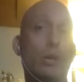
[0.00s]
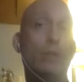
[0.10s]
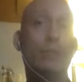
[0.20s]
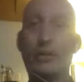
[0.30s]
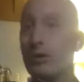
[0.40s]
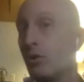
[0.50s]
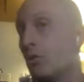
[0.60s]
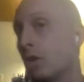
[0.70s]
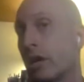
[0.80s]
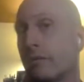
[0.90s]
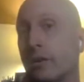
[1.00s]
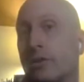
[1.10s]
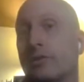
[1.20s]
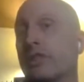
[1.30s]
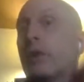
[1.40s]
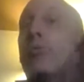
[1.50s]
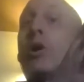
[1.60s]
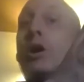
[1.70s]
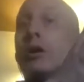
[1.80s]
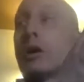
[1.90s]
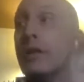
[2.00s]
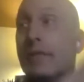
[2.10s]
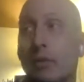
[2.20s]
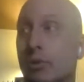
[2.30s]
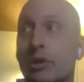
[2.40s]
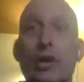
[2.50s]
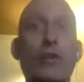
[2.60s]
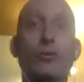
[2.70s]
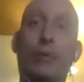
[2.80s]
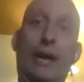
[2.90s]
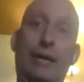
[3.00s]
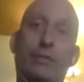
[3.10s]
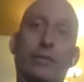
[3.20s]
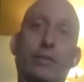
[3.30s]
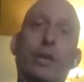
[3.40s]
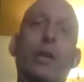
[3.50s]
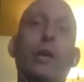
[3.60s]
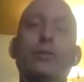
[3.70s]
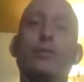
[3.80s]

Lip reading: but there are a whole lot of others that weren't. They were in other waves. And